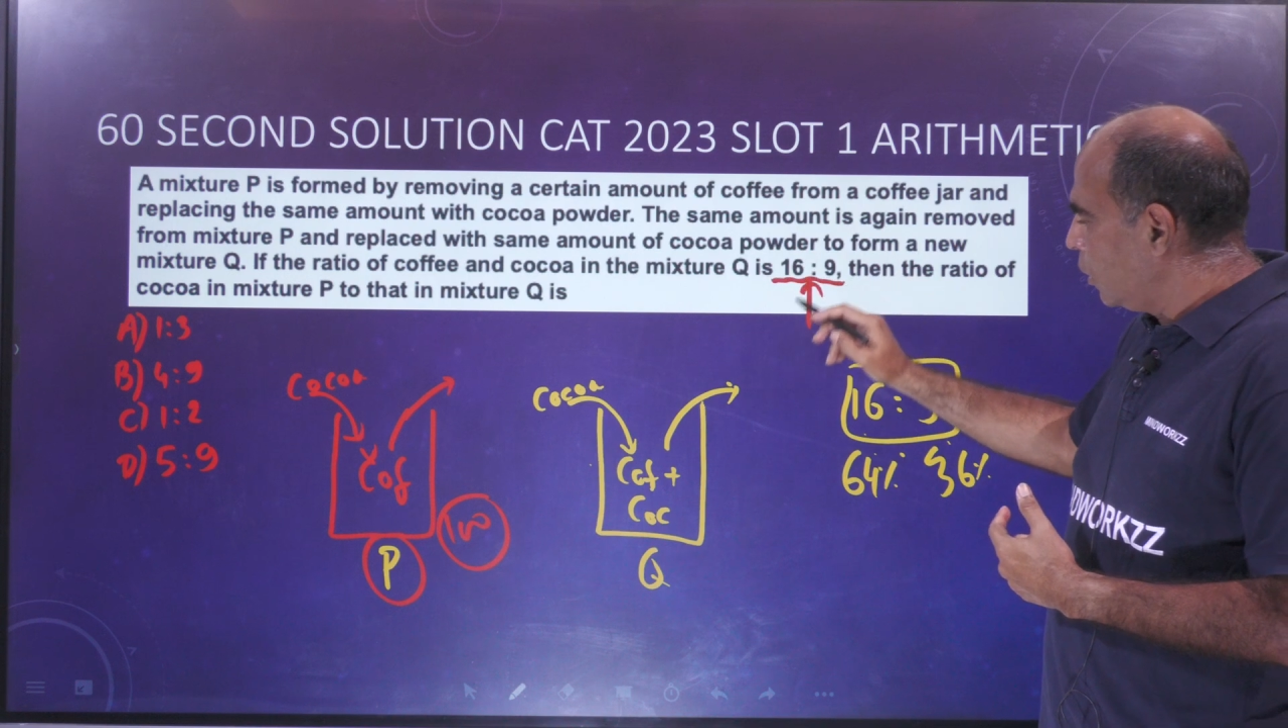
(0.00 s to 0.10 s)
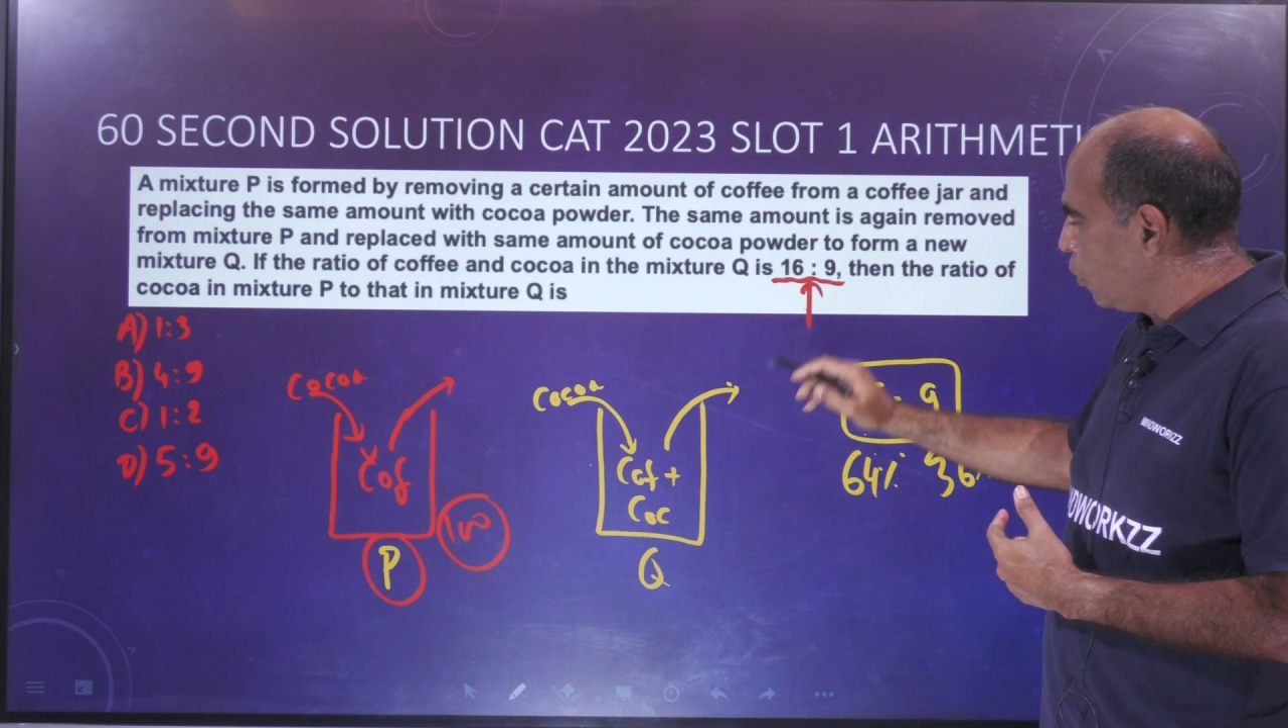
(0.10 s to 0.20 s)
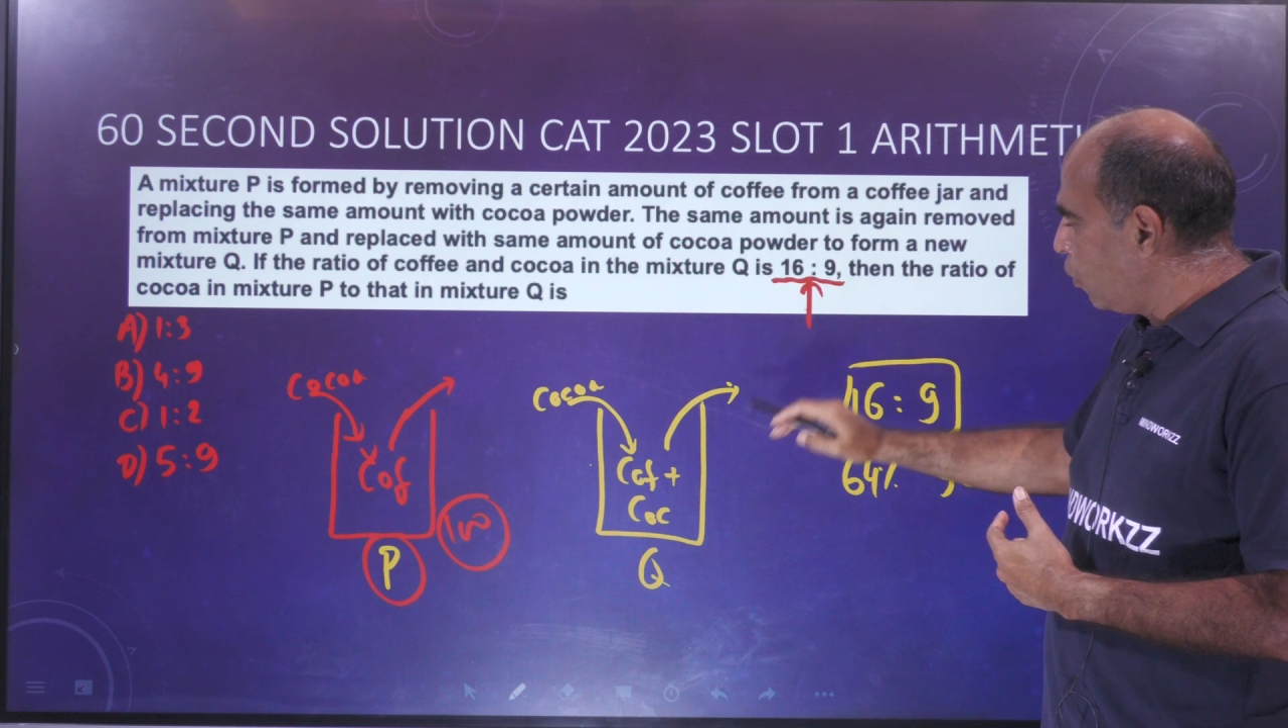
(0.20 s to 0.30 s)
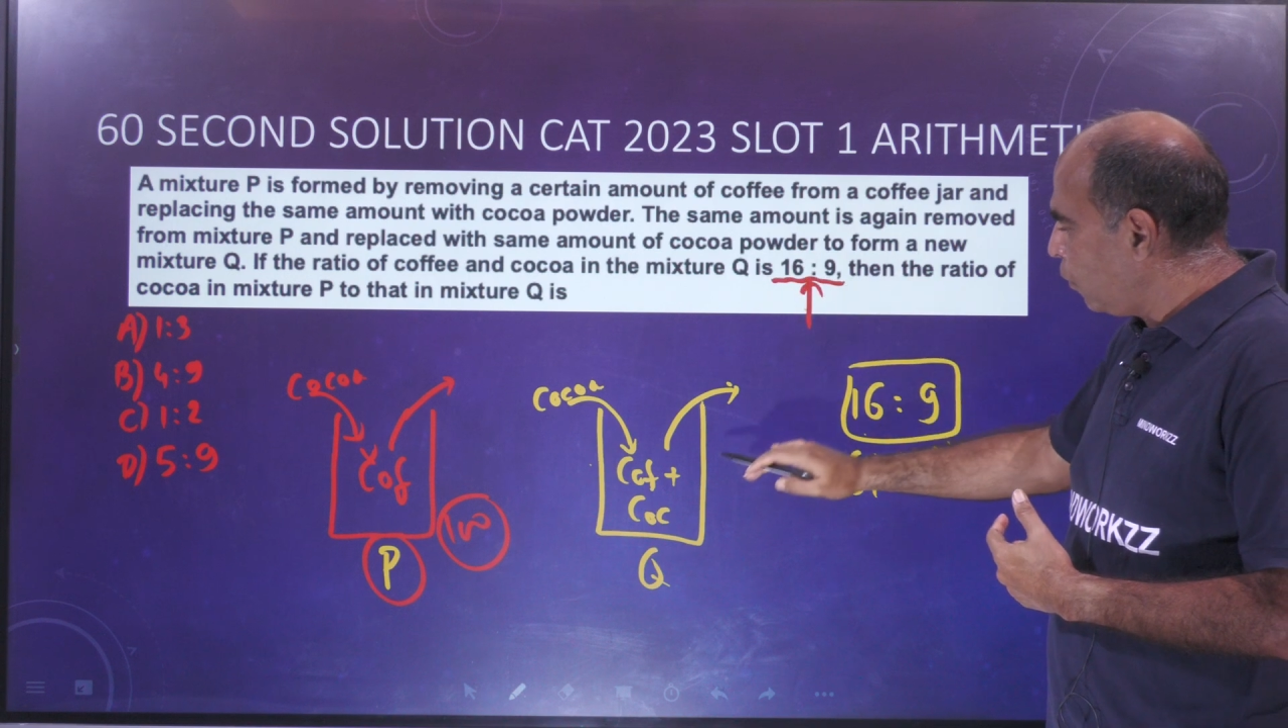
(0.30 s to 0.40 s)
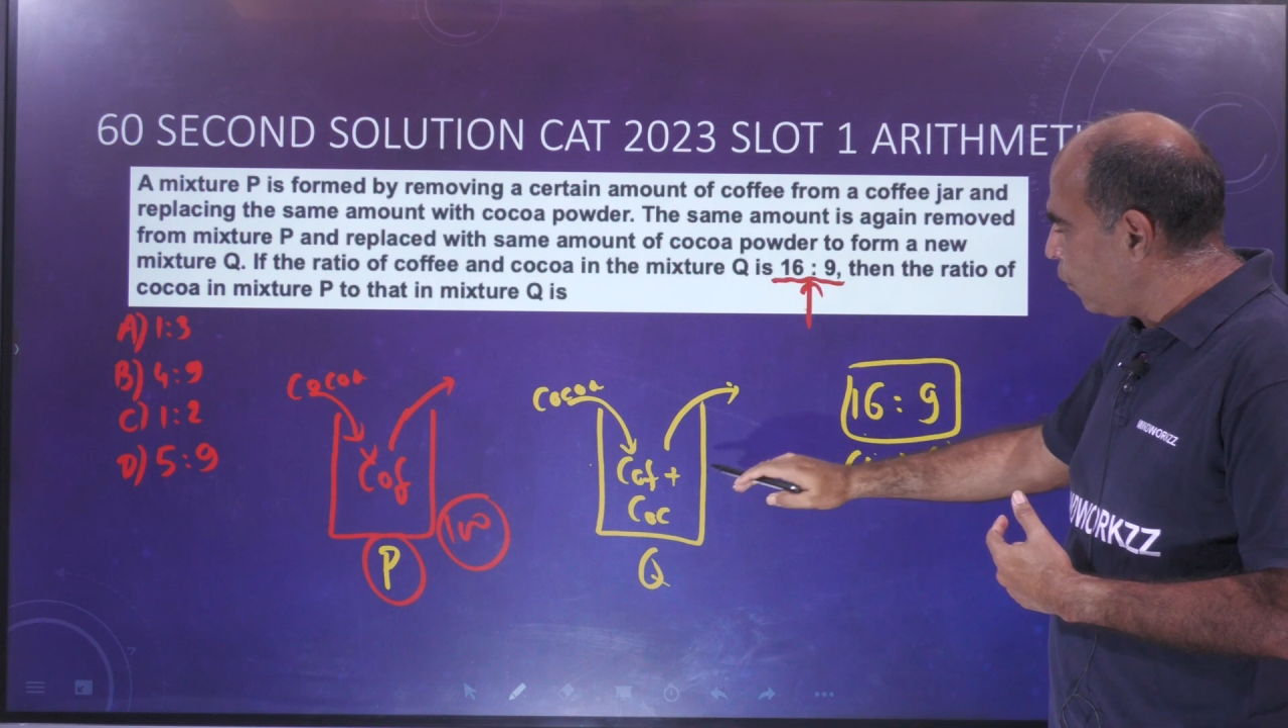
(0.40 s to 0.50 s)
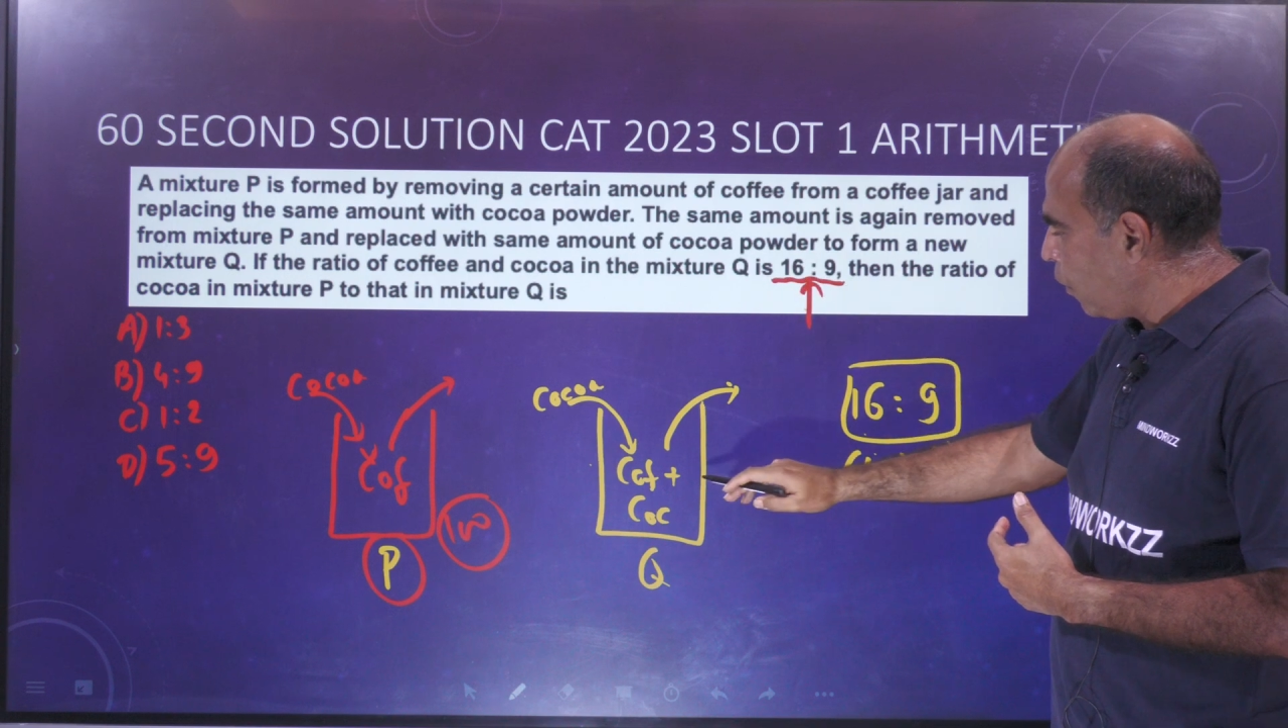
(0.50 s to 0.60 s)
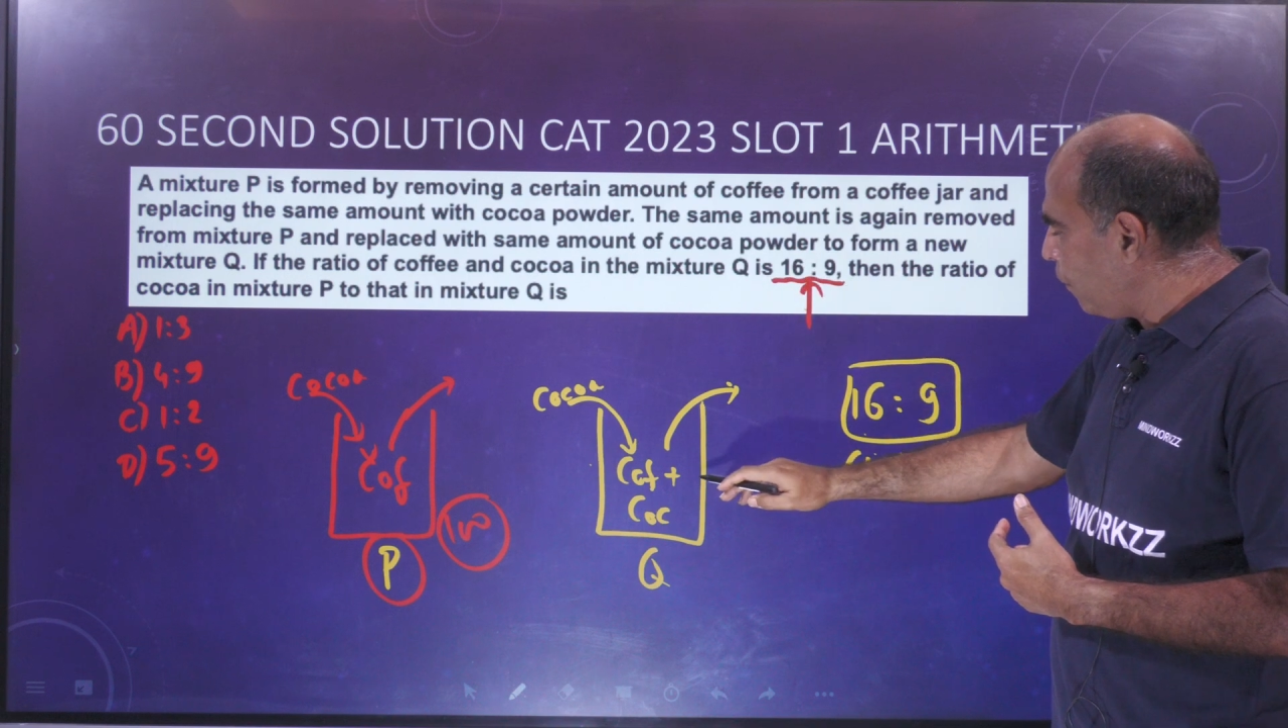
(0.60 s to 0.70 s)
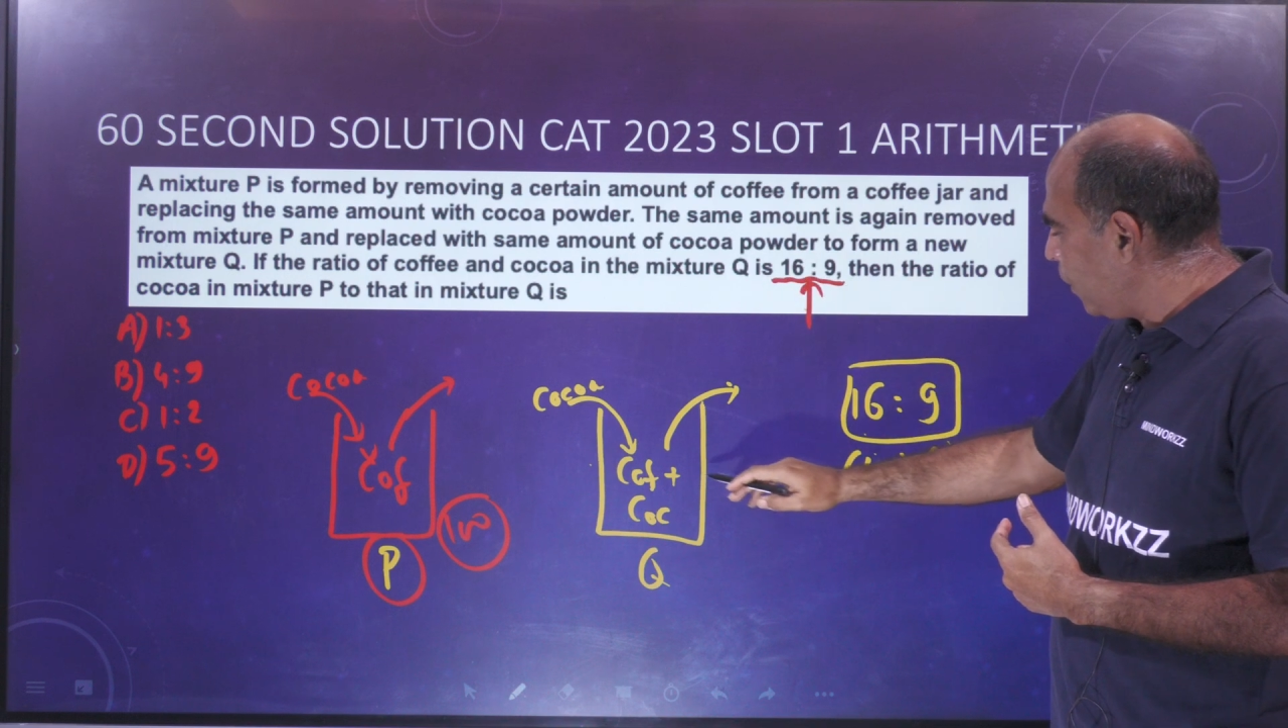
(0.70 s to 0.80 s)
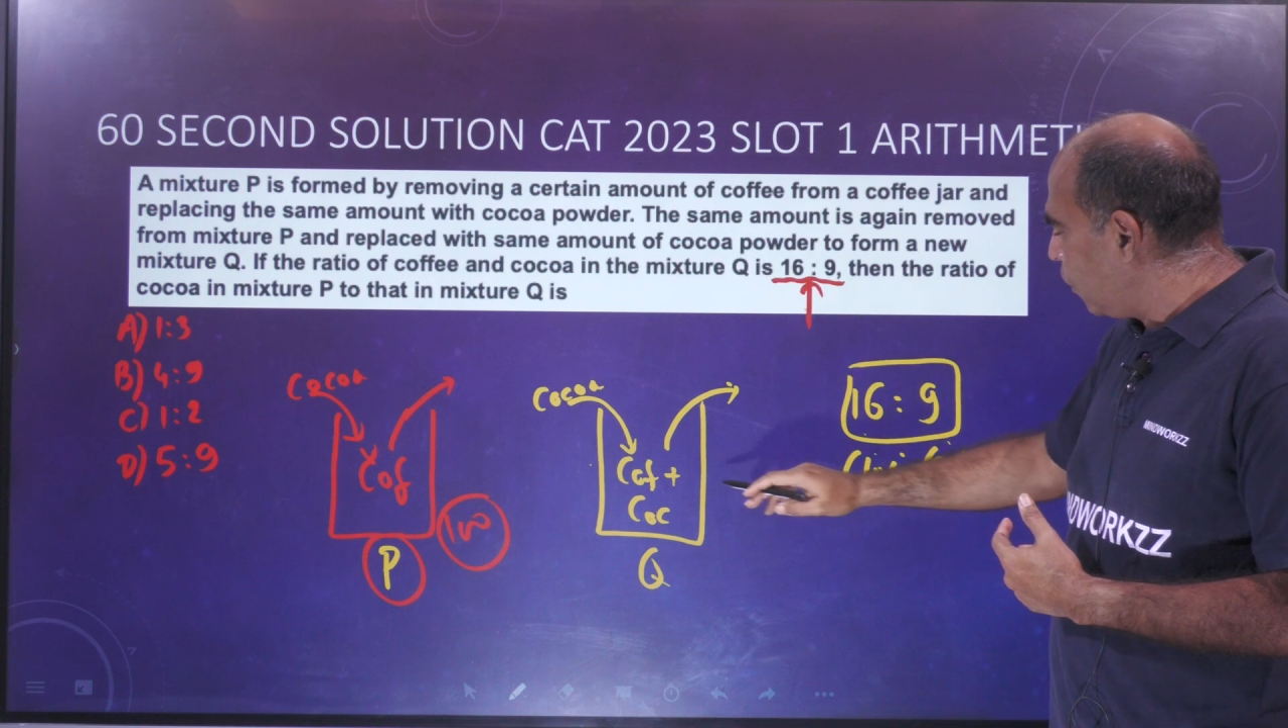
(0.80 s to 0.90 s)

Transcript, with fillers: the coffee